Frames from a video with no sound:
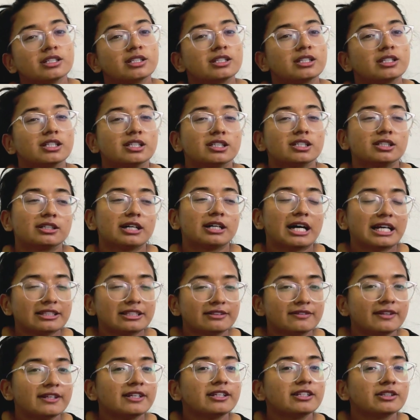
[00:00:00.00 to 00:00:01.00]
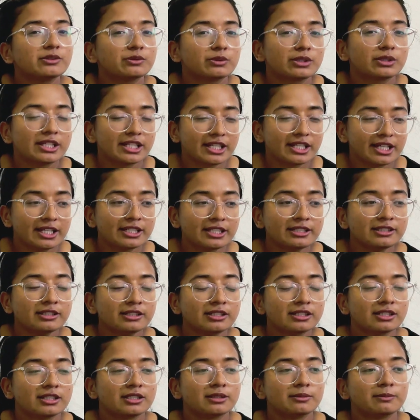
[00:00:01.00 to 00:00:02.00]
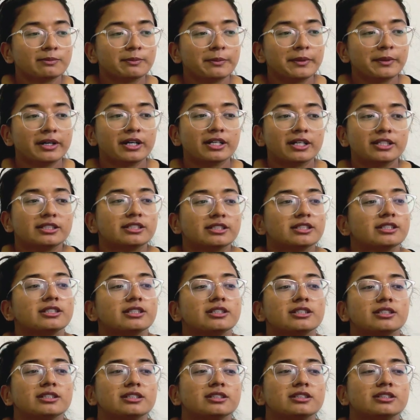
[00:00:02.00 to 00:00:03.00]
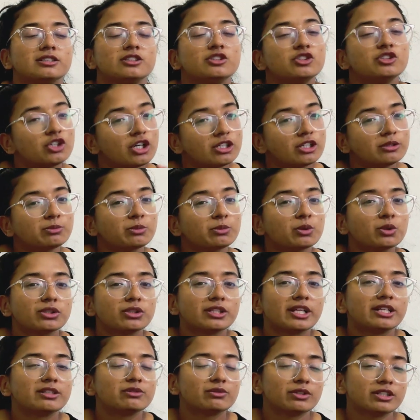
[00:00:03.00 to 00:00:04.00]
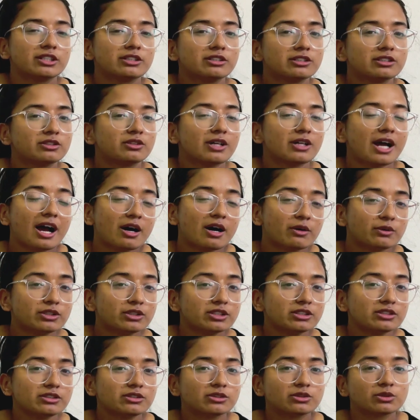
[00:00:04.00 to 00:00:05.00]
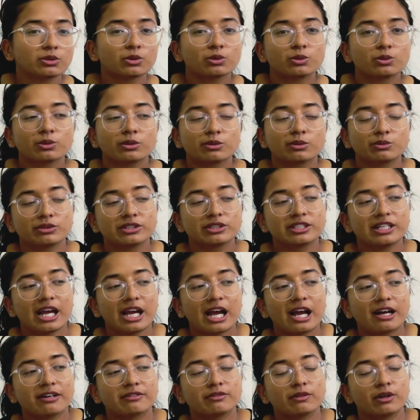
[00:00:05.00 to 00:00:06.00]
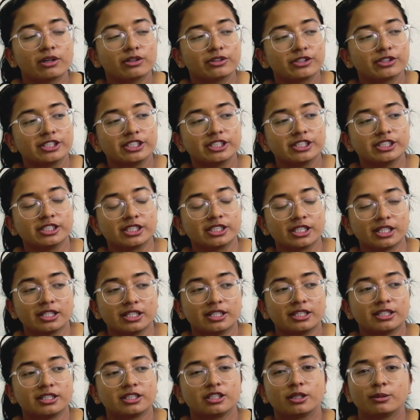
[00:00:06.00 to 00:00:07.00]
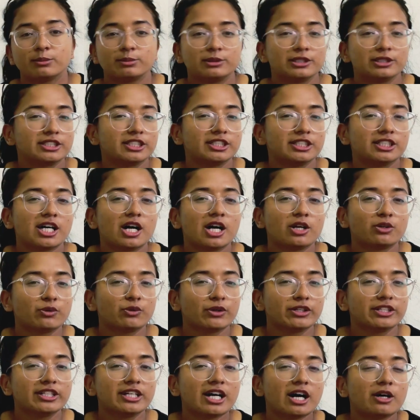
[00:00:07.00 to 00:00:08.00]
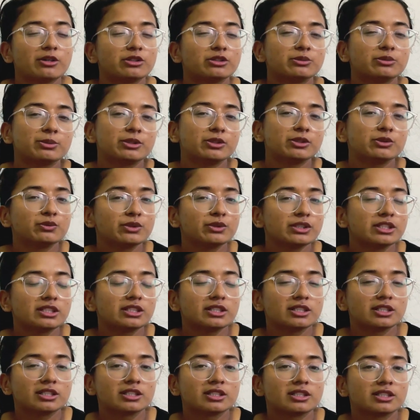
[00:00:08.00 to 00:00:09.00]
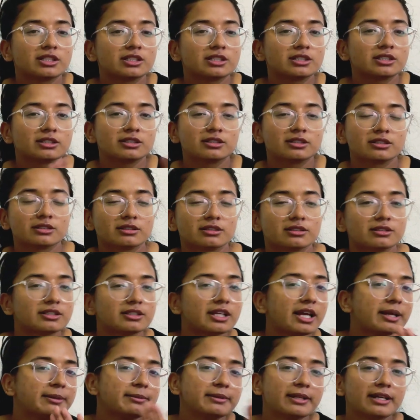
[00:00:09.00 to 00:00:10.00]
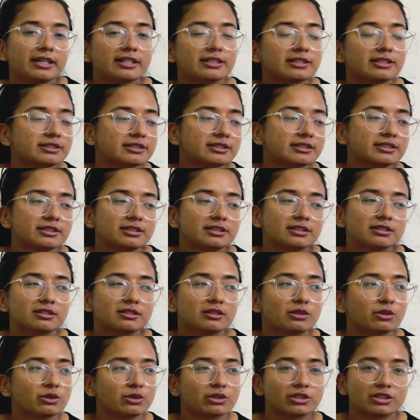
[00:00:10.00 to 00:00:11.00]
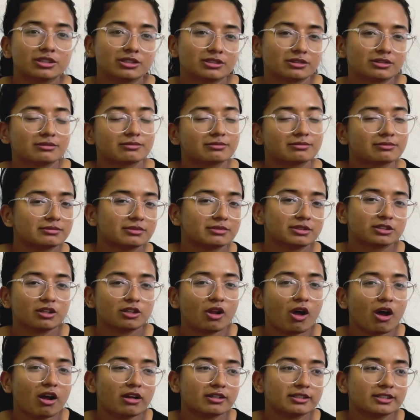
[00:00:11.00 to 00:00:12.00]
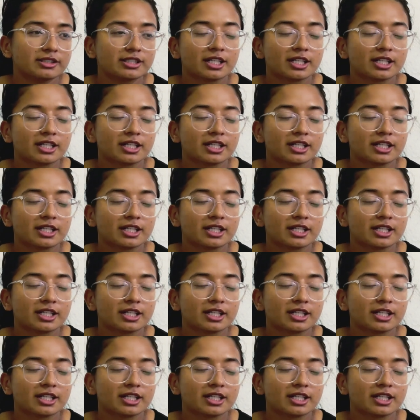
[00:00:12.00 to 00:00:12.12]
I think you can, but not more than 20 hours. So we have already completed our 20 hours per week timeline or slot,